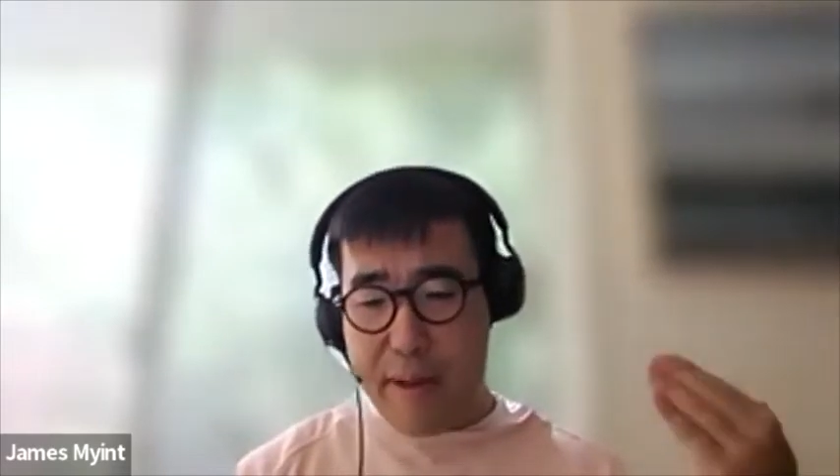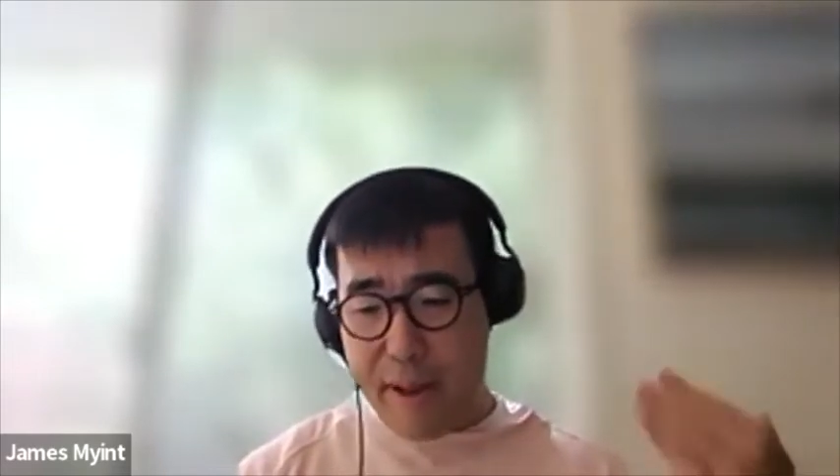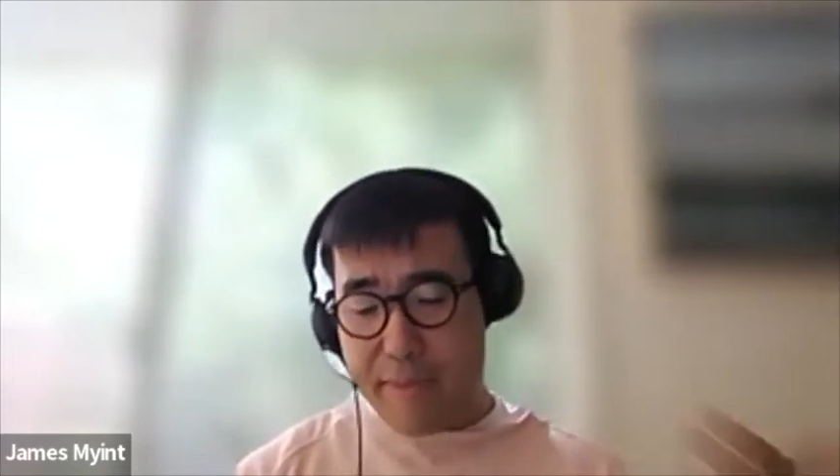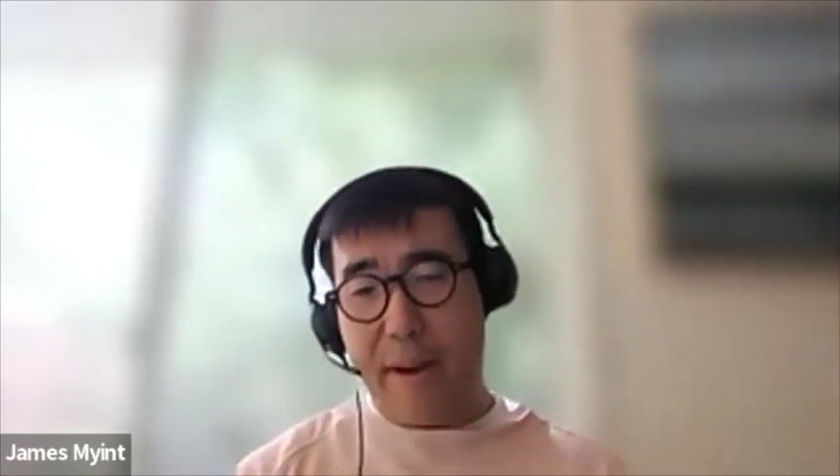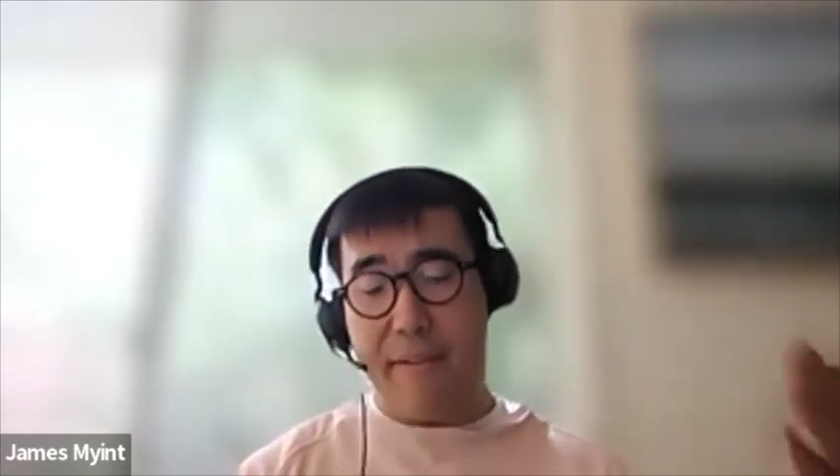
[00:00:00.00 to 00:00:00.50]

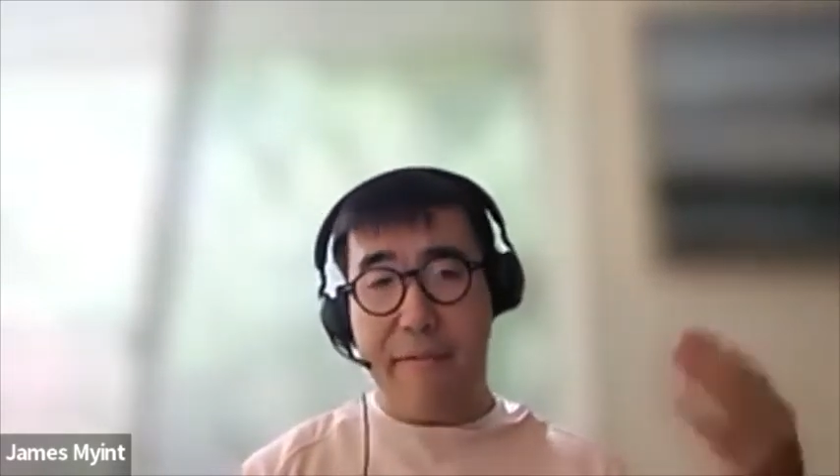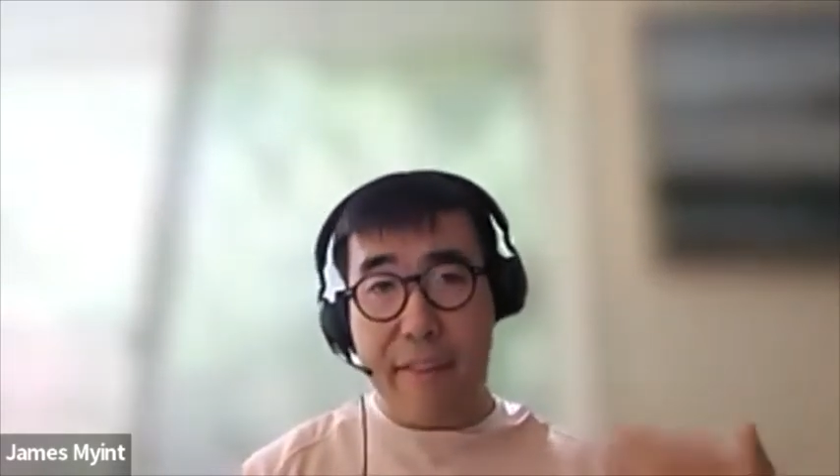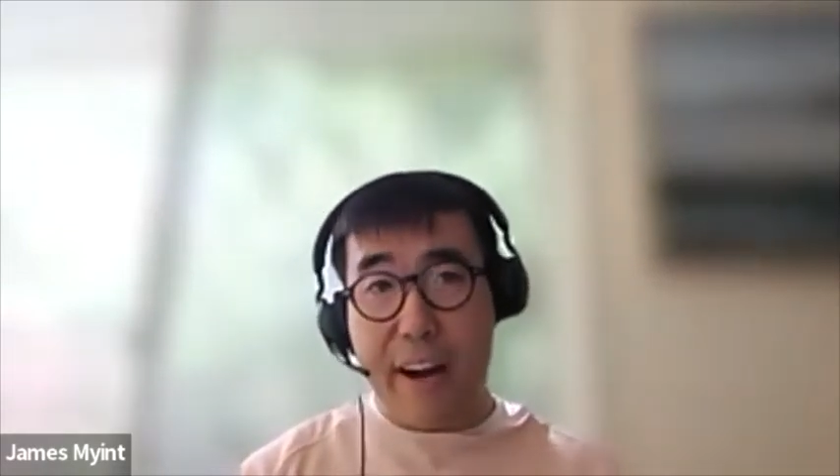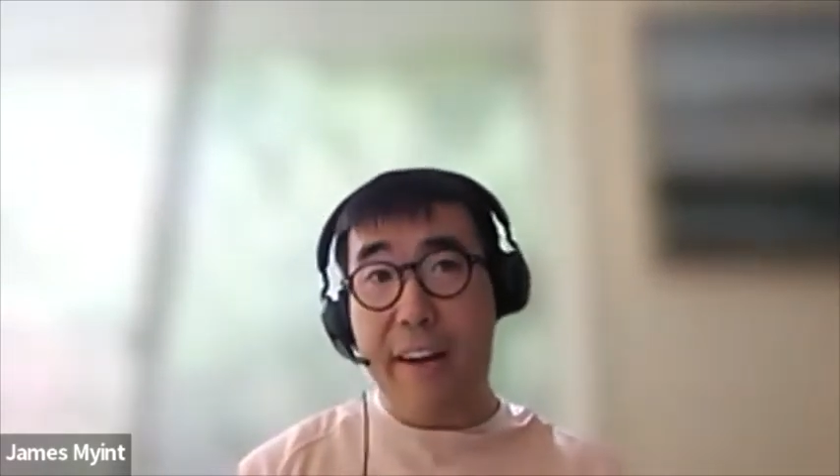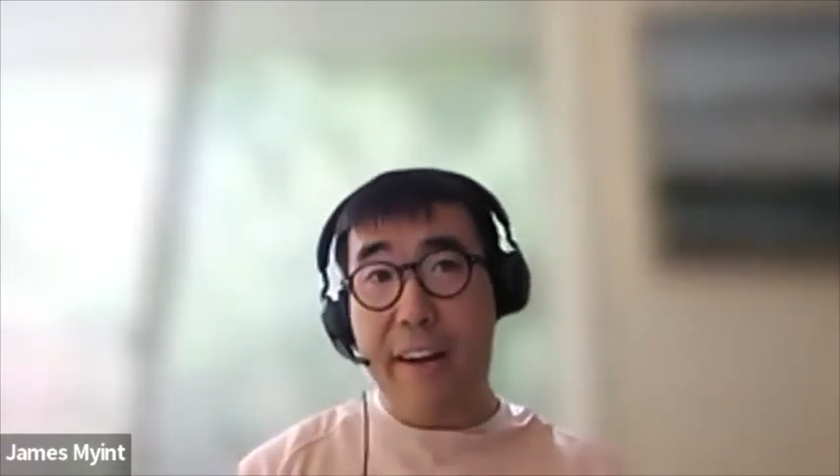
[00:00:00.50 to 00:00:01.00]
better part of
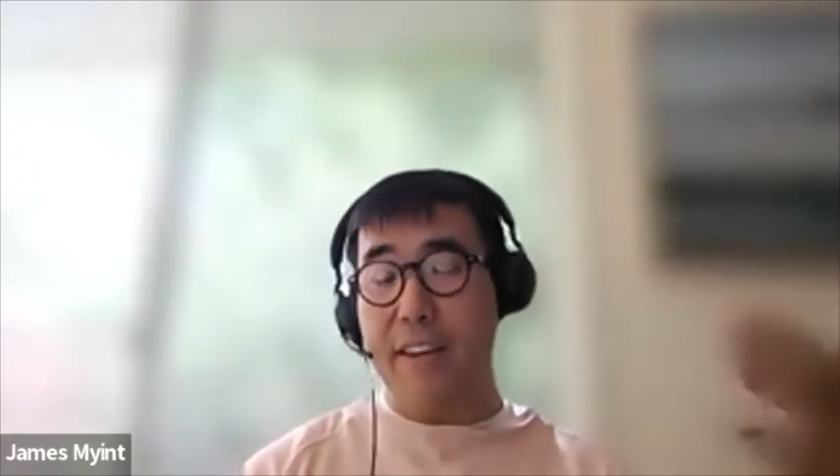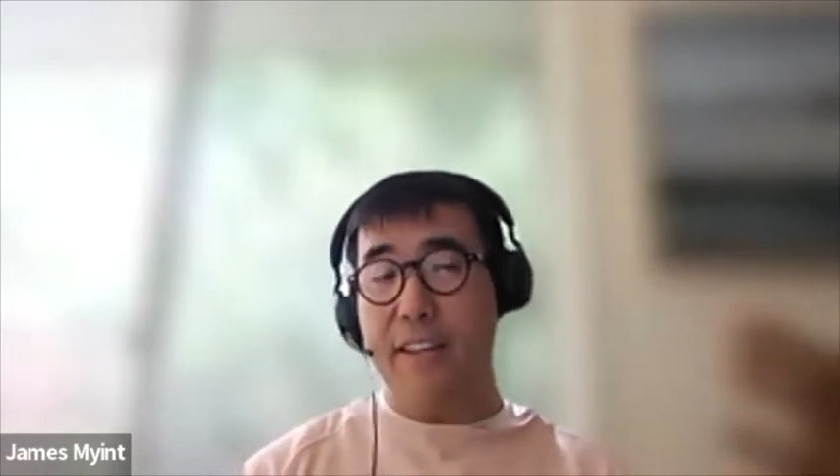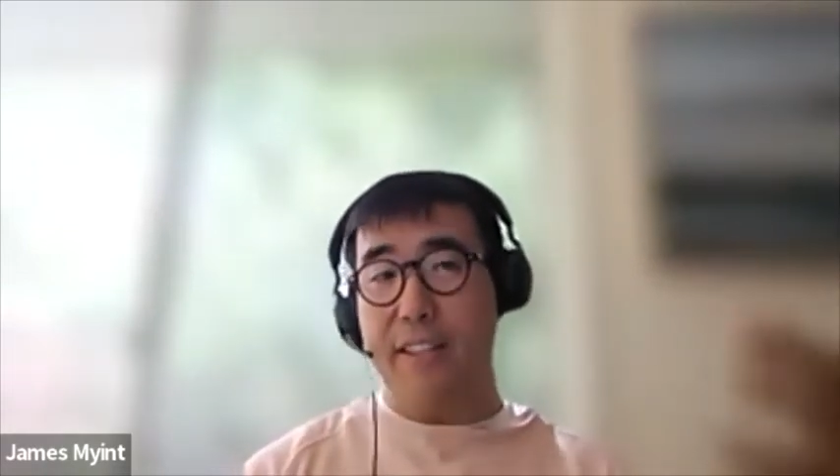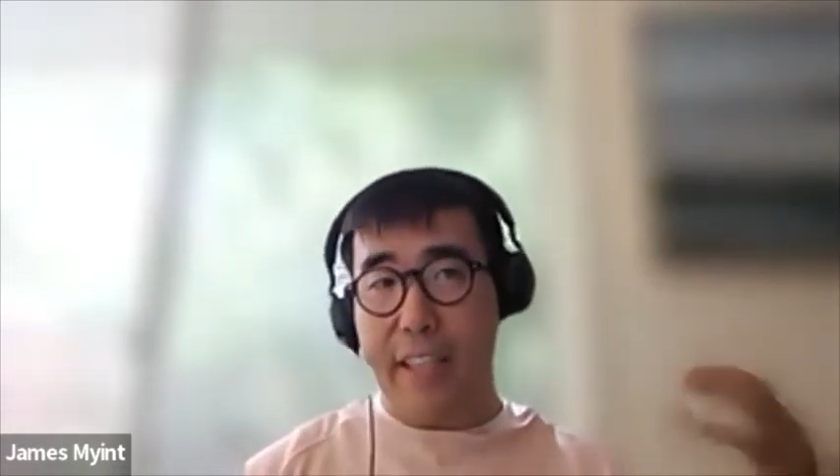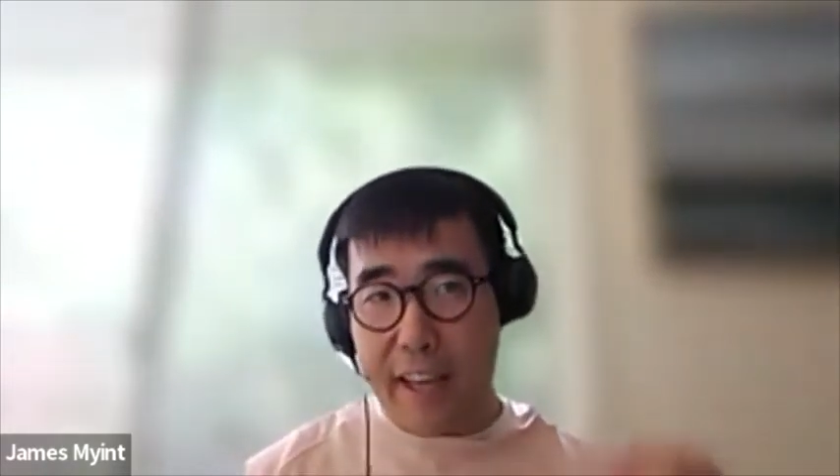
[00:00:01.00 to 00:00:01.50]
5
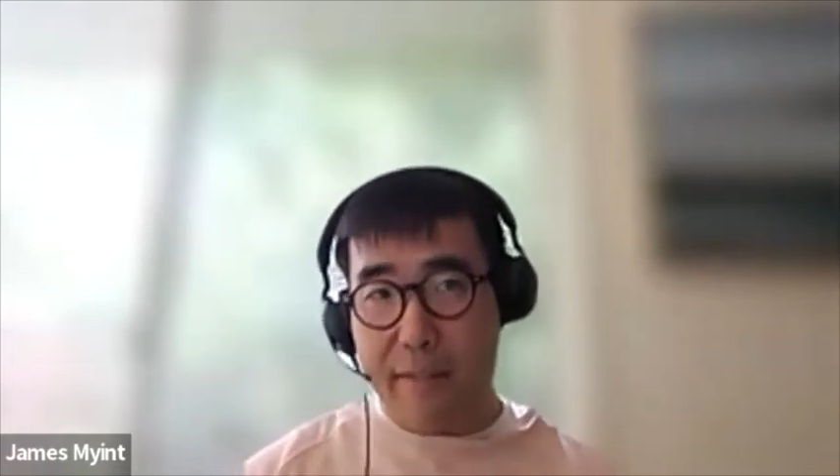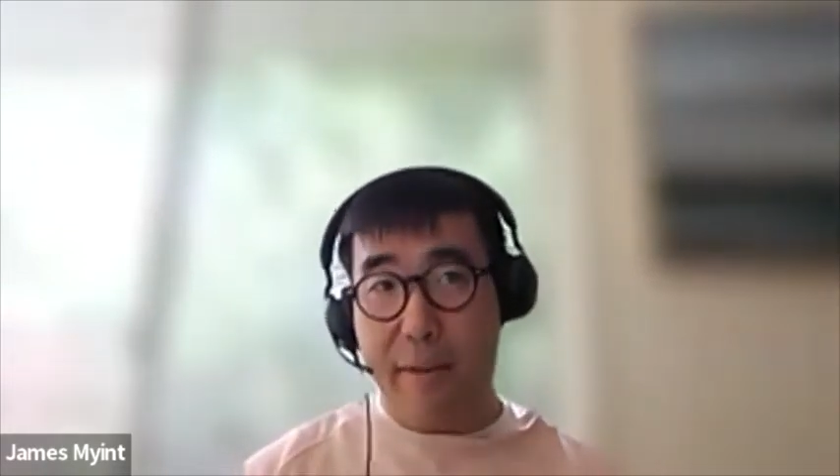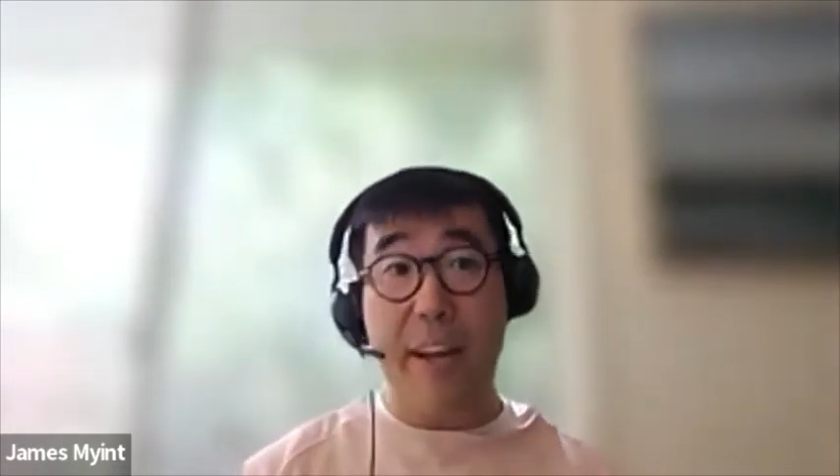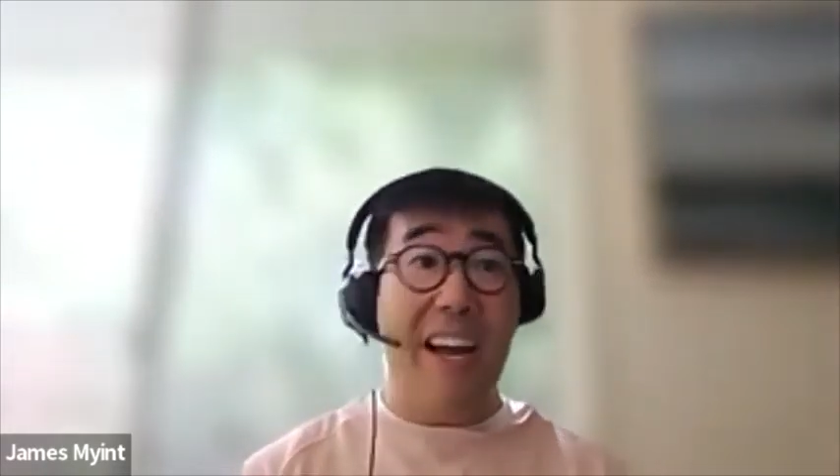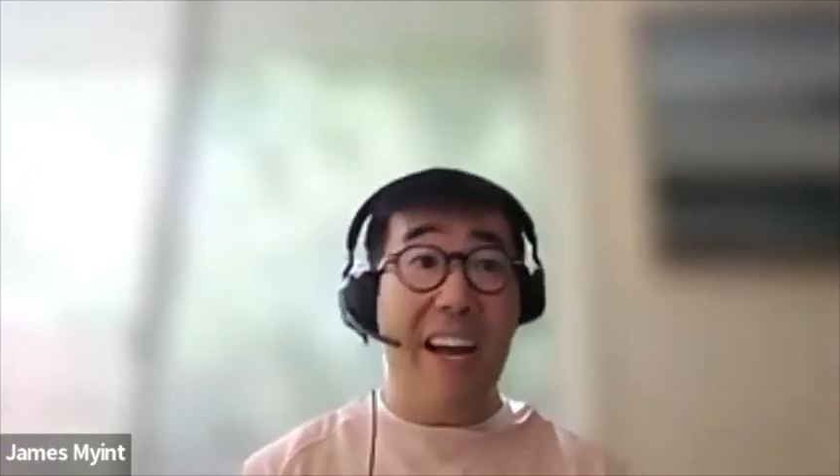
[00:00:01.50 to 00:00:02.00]
years gathering,